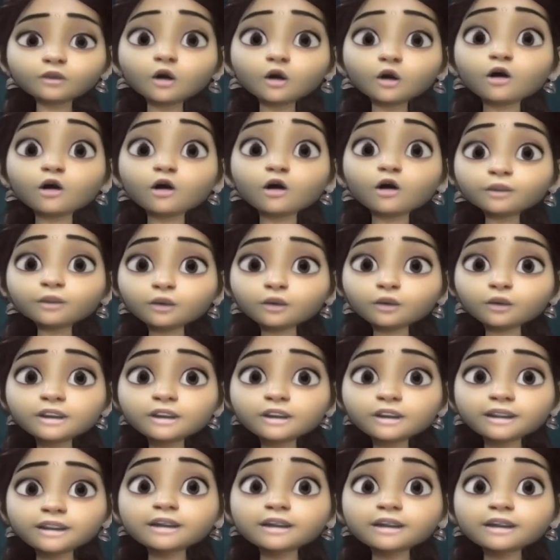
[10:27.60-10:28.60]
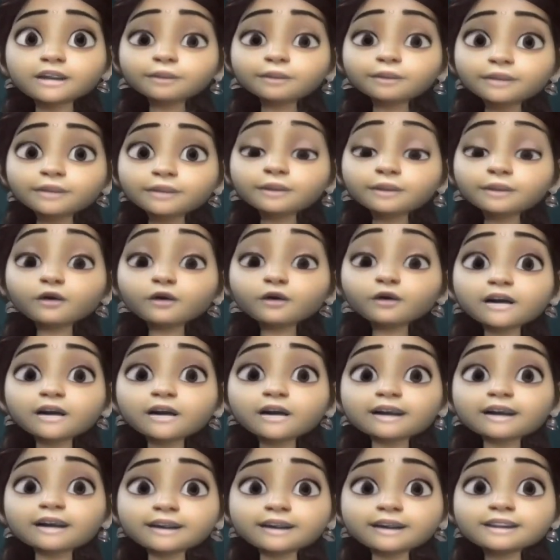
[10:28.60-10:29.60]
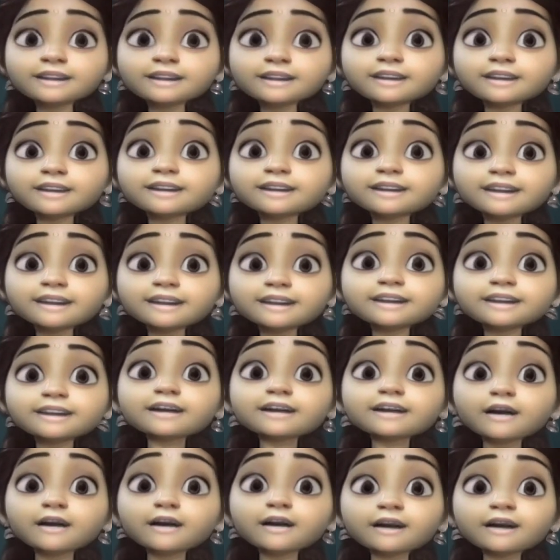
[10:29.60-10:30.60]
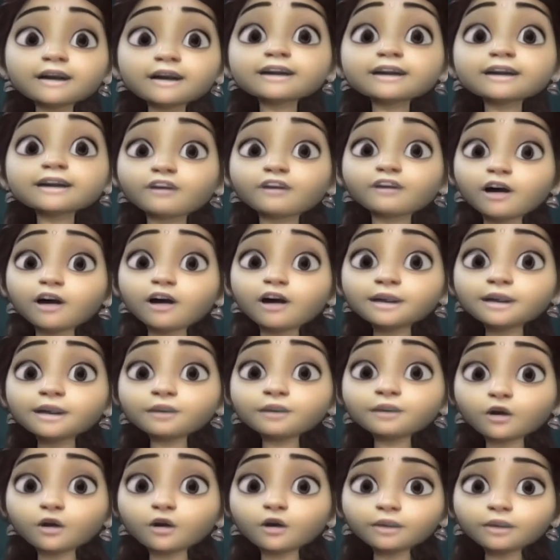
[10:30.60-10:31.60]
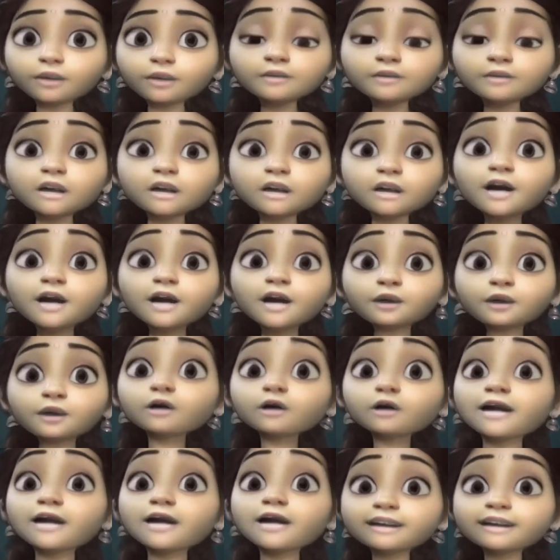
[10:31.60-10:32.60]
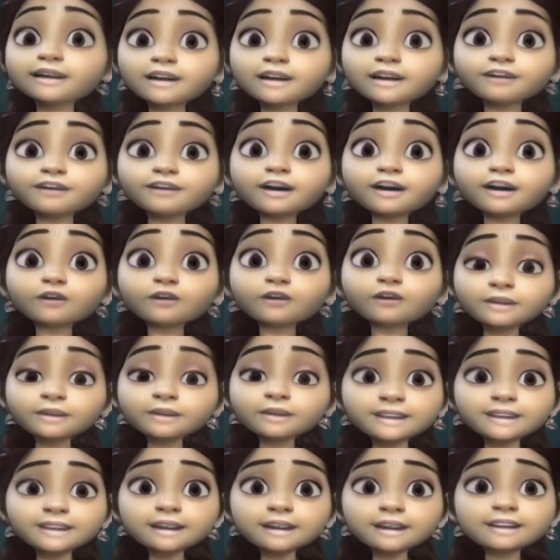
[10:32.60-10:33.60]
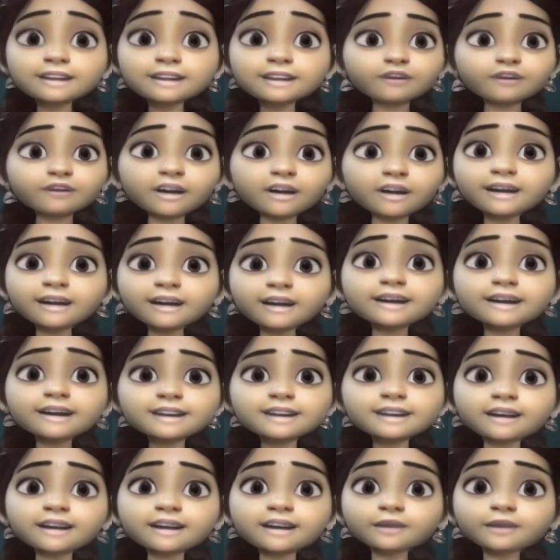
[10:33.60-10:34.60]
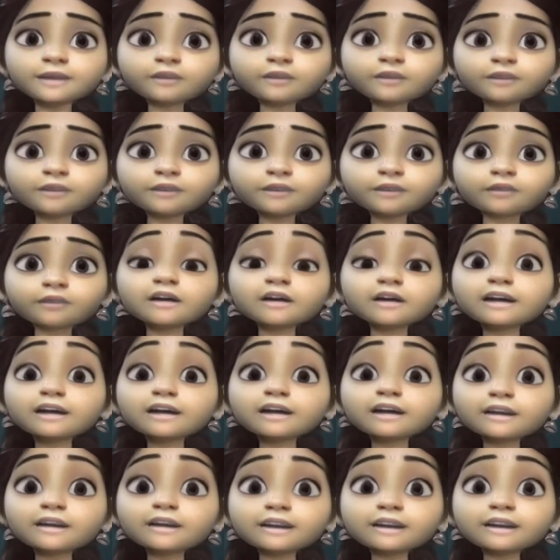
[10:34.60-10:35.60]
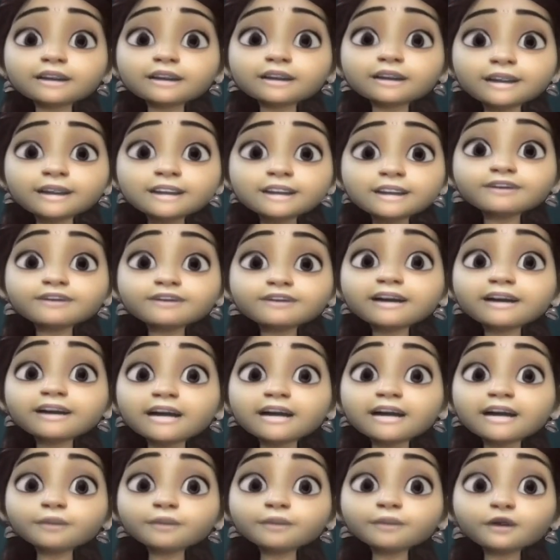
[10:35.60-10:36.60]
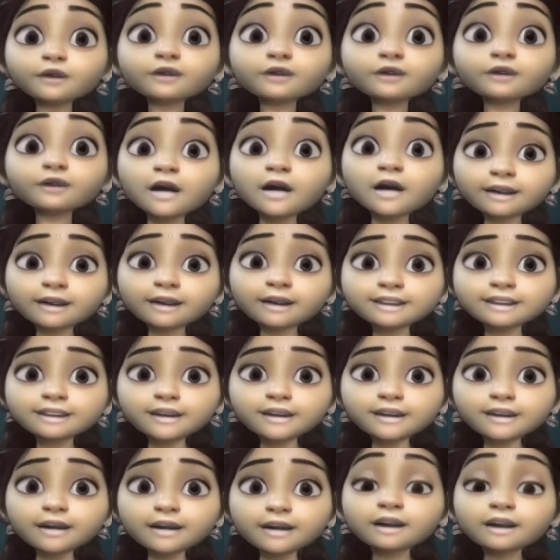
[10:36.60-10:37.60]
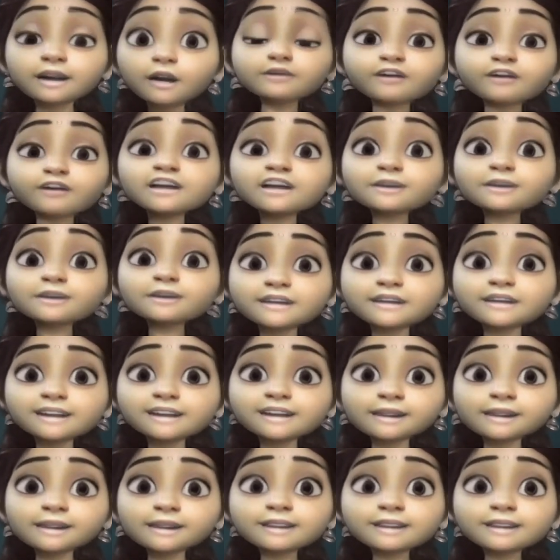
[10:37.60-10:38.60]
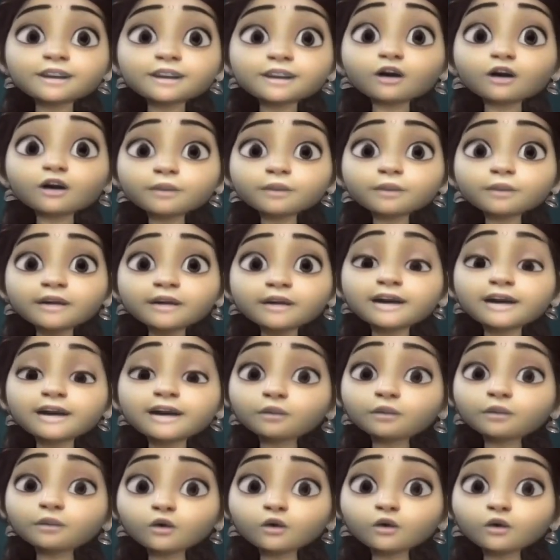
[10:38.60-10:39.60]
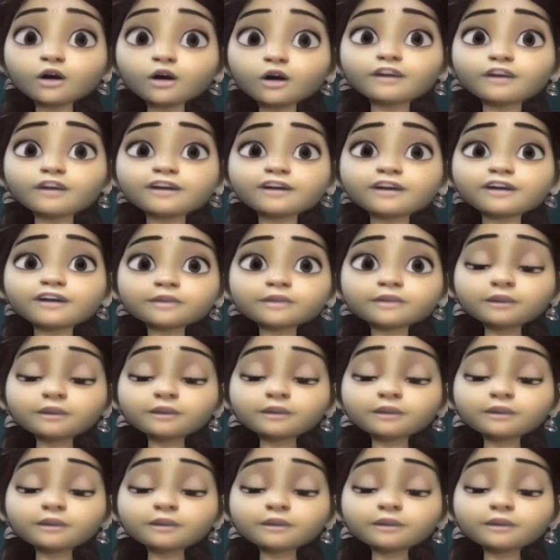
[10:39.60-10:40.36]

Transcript: Almost Big Book contains 1600 quant problems to identify your mistakes very easily. These will help you to understand which mistakes you are making more often.